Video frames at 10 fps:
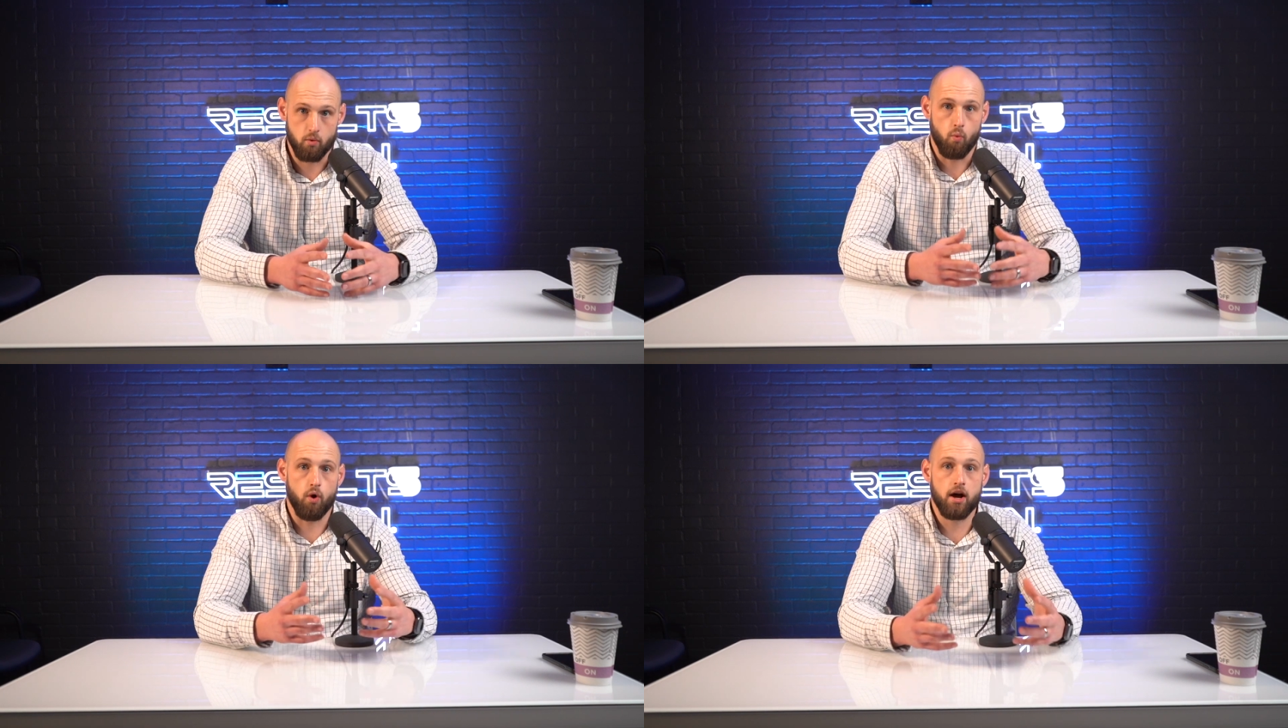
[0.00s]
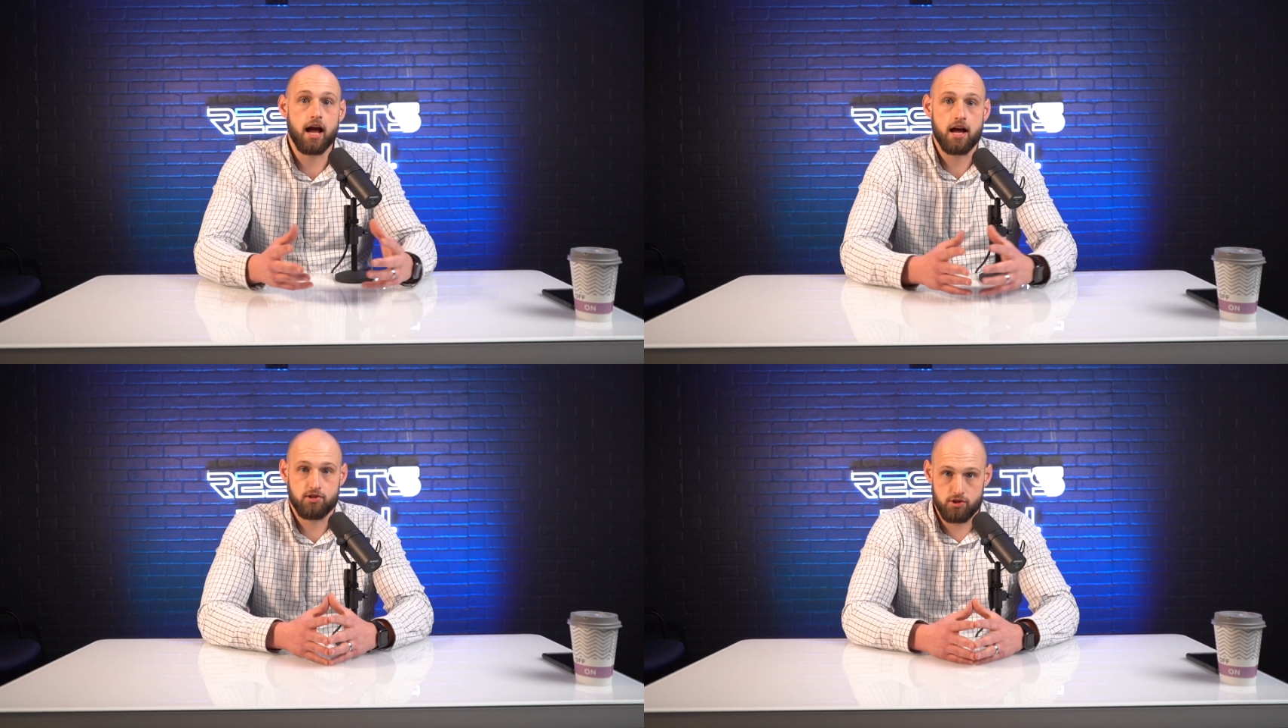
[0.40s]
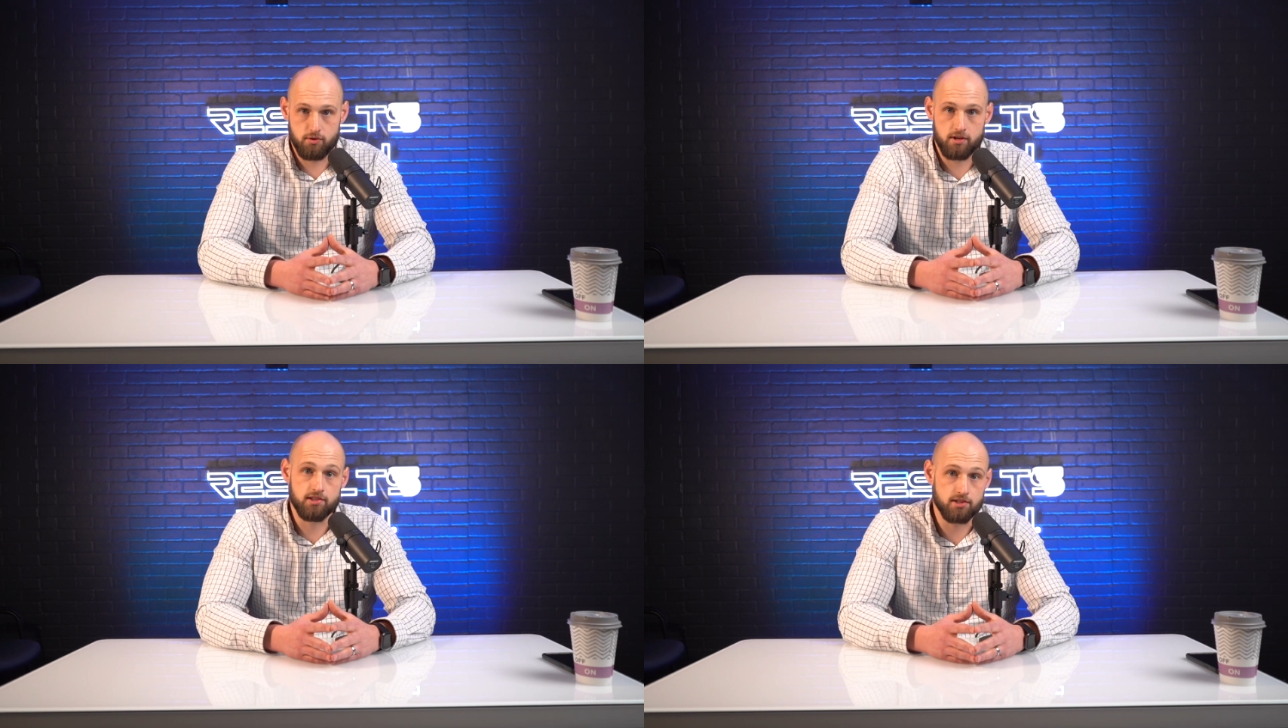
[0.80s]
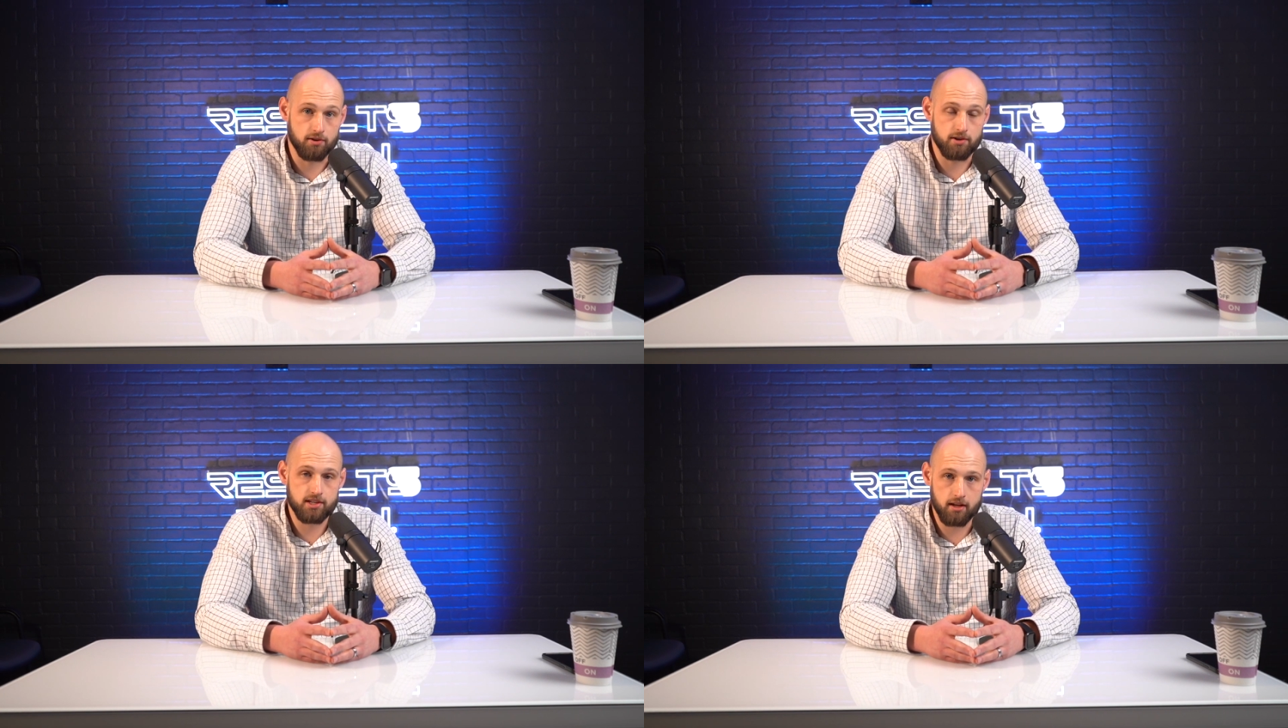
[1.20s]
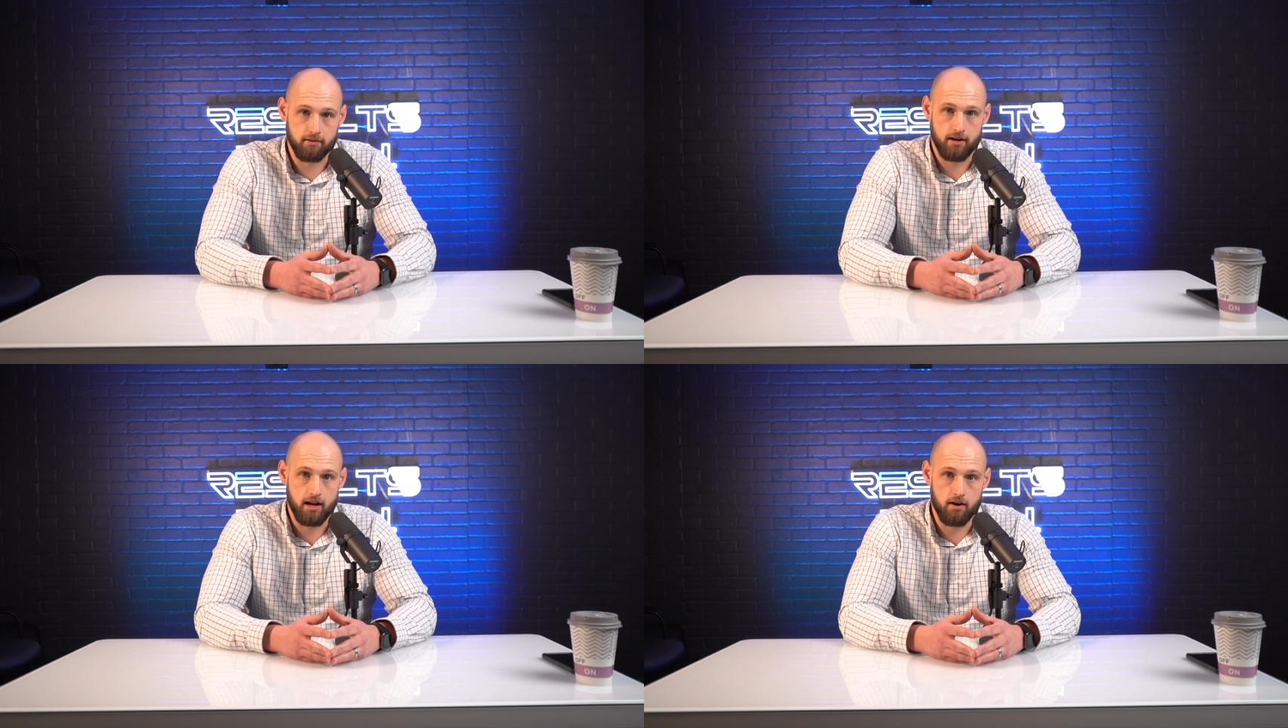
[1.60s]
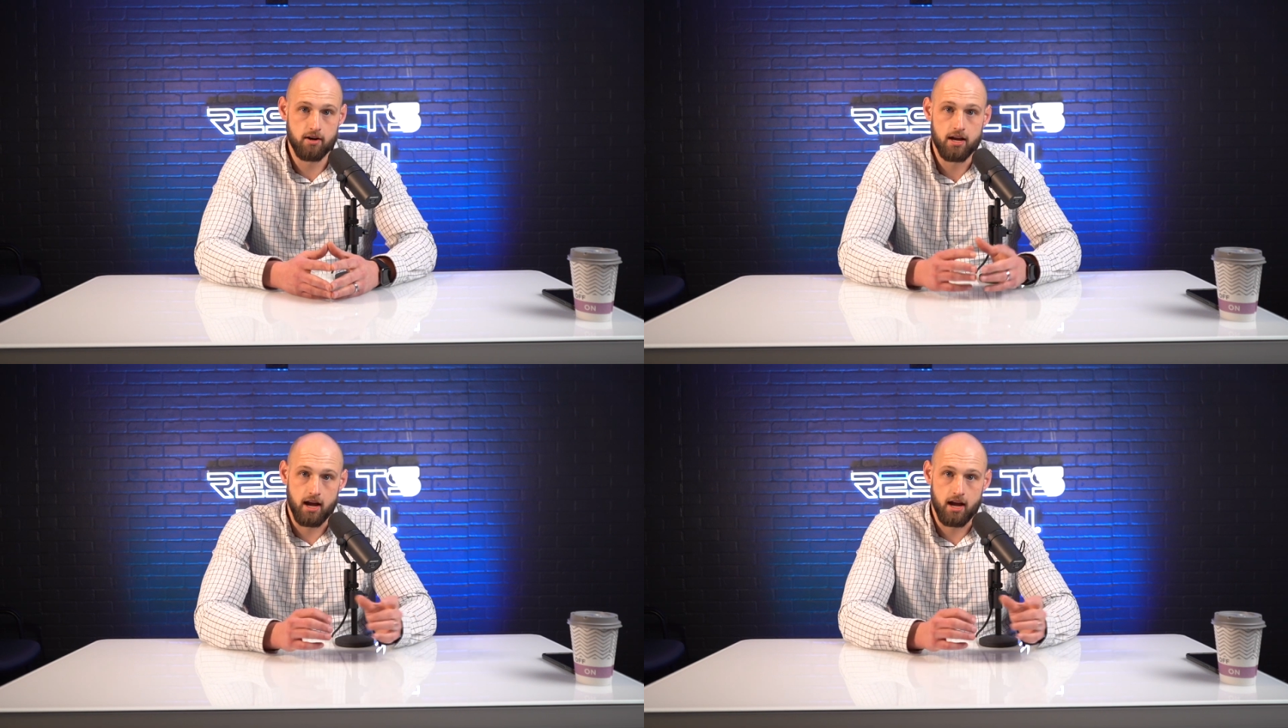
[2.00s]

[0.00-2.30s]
What has you considering selling right now?